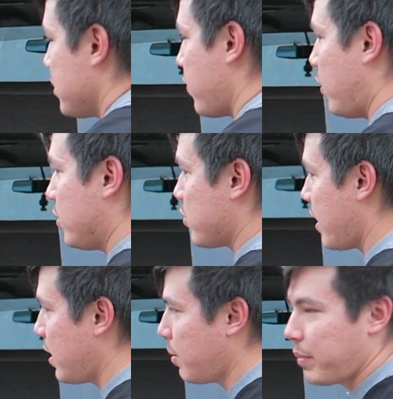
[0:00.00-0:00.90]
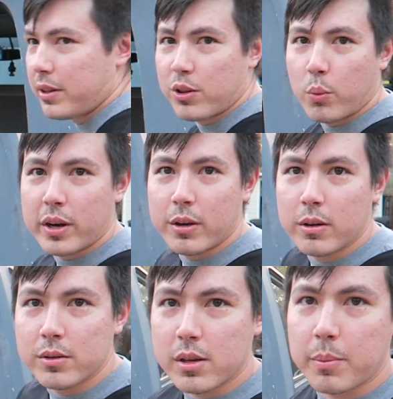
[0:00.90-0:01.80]
just folds right up, and then the window
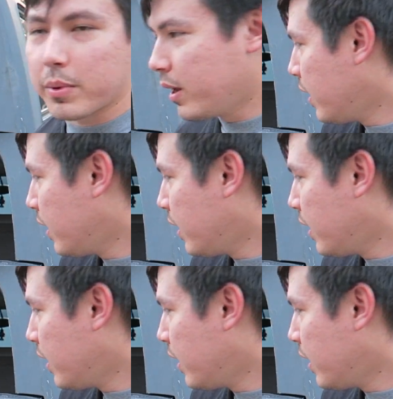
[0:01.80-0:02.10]
goes up.